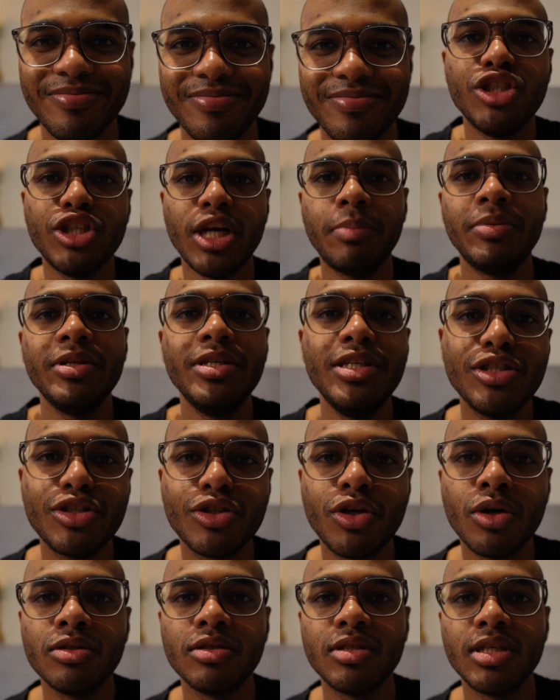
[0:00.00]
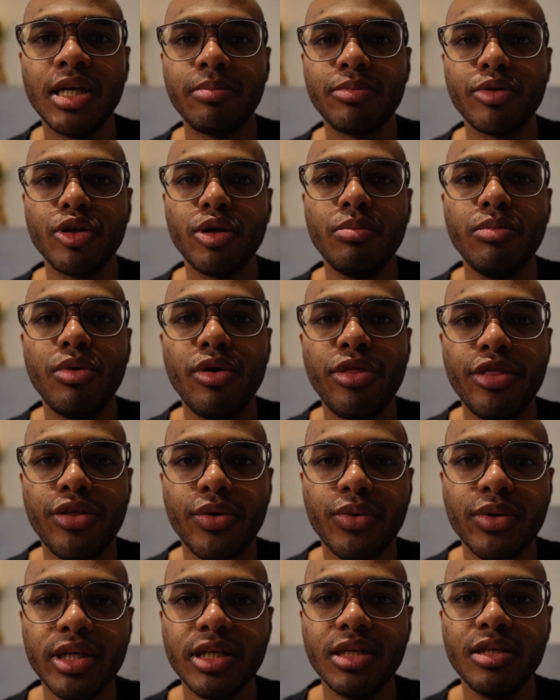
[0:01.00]
Japanese concept number
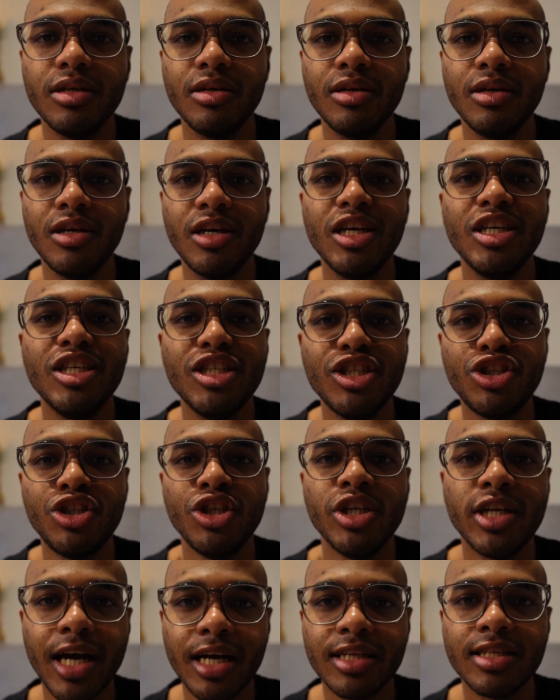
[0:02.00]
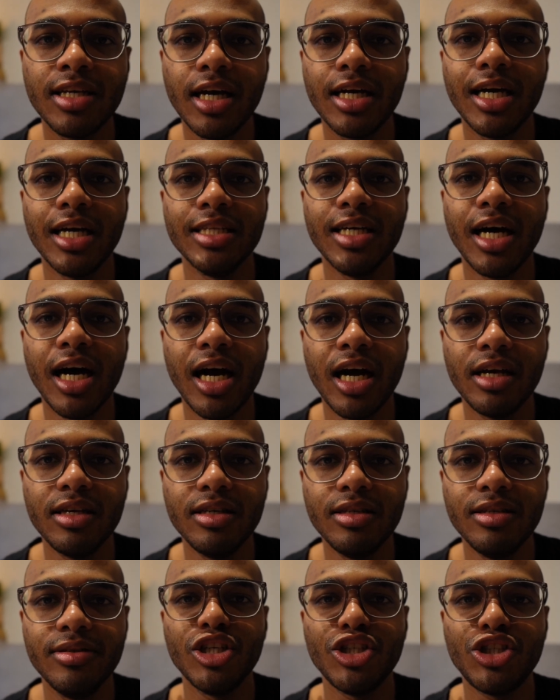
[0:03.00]
3, Shikata ga nai.
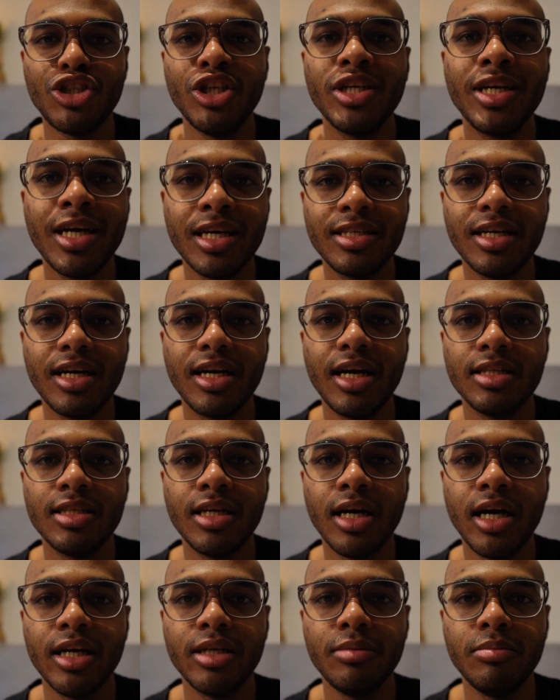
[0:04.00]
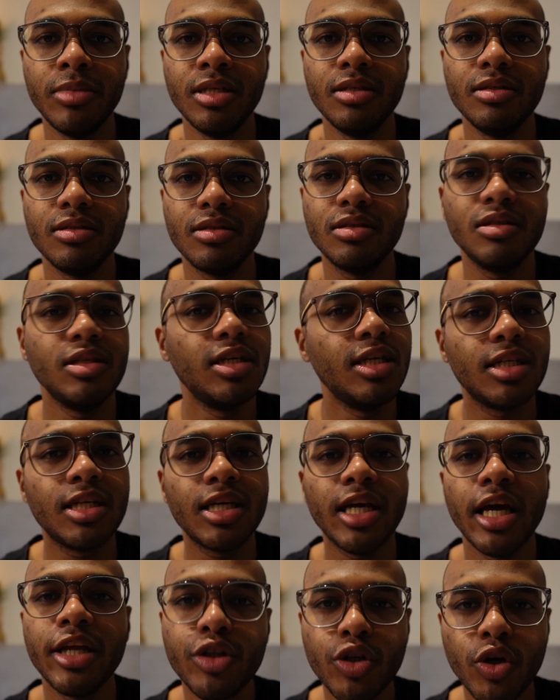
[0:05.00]
Shikata ga nai means it
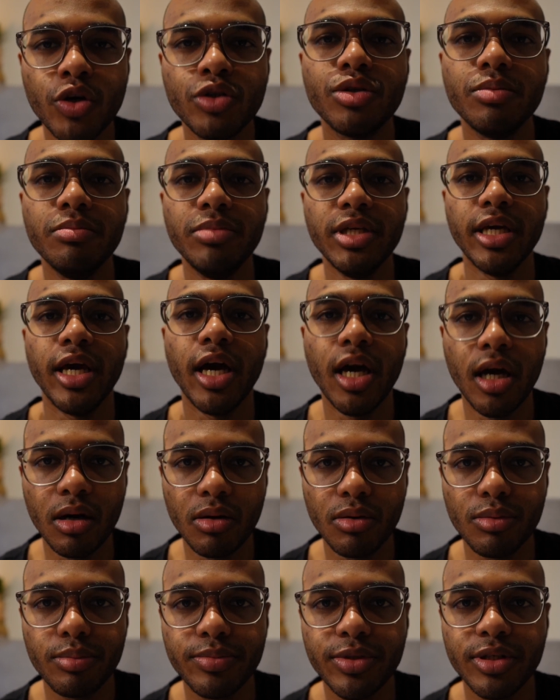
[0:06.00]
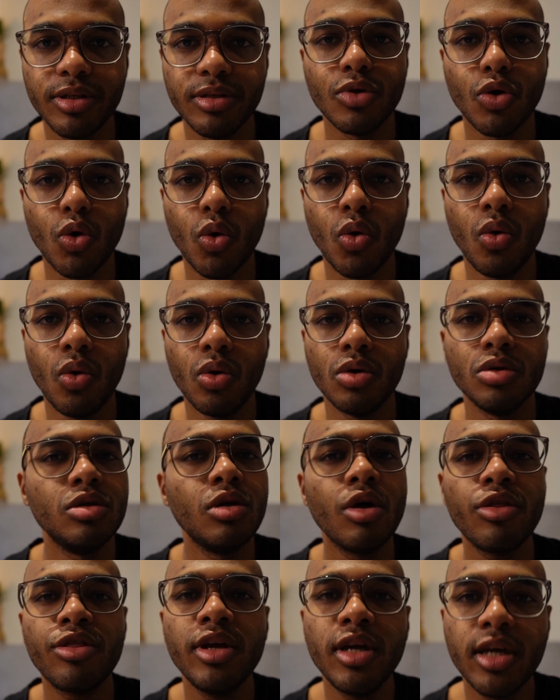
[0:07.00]
cannot be helped or
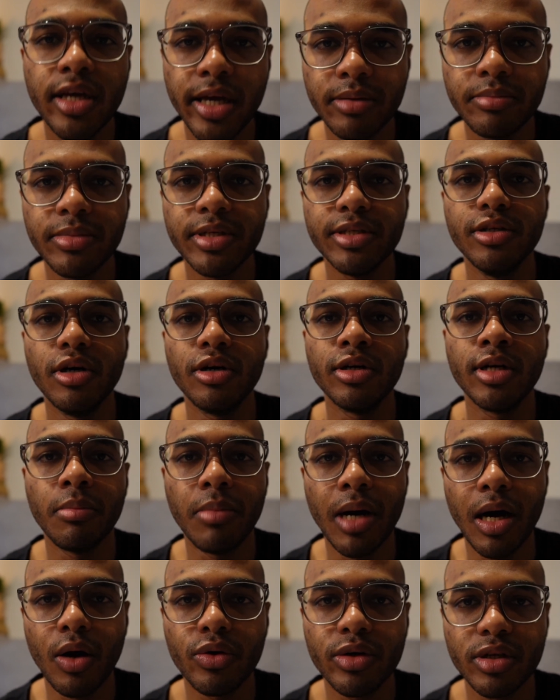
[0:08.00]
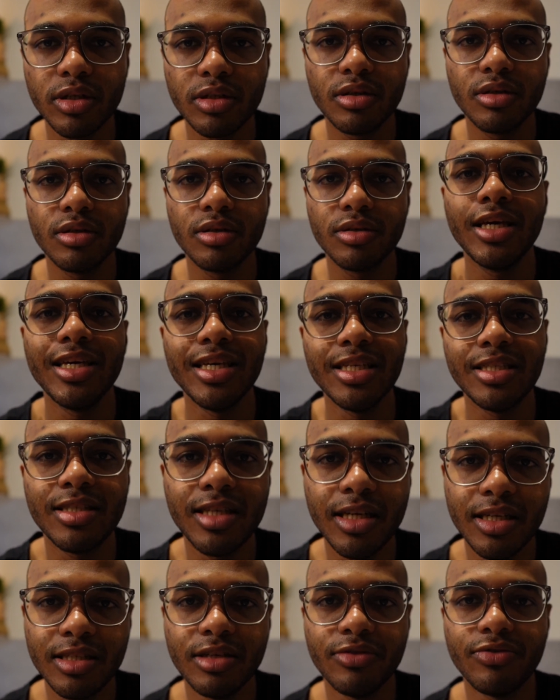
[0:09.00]
nothing can be done about it. It
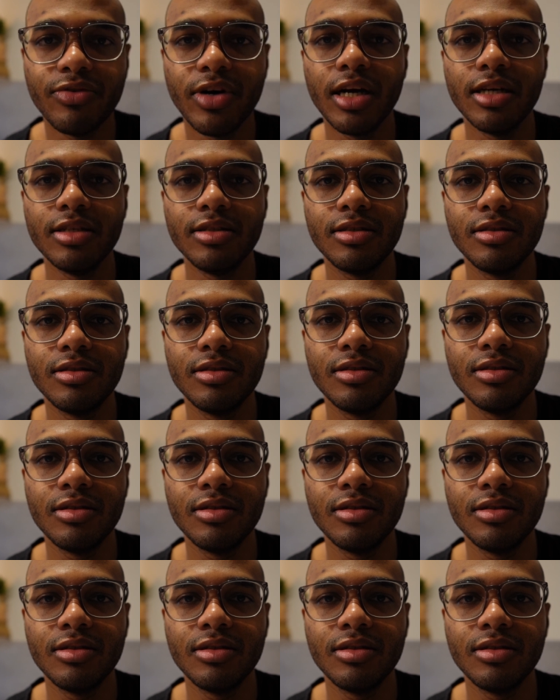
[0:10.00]
signifies